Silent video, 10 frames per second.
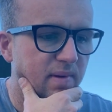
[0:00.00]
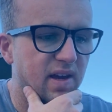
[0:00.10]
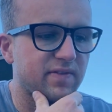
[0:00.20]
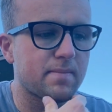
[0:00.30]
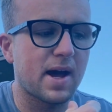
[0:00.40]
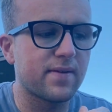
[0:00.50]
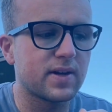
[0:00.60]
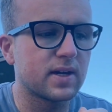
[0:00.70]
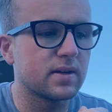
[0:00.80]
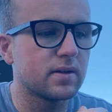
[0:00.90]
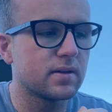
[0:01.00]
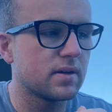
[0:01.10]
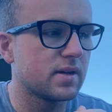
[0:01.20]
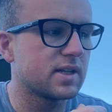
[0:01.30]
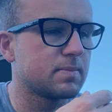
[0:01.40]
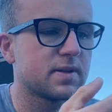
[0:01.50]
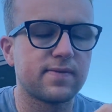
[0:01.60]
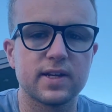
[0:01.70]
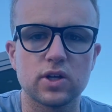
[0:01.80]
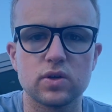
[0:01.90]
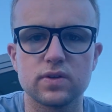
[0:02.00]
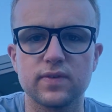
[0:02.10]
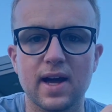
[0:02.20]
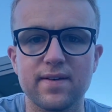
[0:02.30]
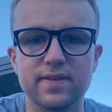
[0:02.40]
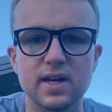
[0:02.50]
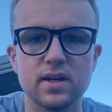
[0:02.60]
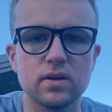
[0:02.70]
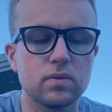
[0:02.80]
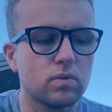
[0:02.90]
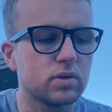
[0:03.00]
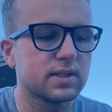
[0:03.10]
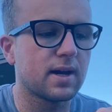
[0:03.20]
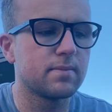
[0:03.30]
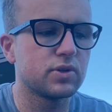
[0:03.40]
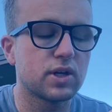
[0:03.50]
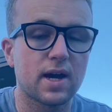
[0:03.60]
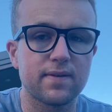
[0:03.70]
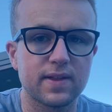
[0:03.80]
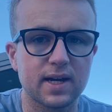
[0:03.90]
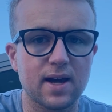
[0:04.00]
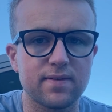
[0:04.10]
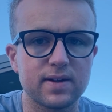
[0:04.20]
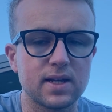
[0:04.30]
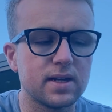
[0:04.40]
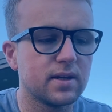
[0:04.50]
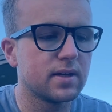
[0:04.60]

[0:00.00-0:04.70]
If I'm having a specific dose of caffeine, what time should I that caffeine?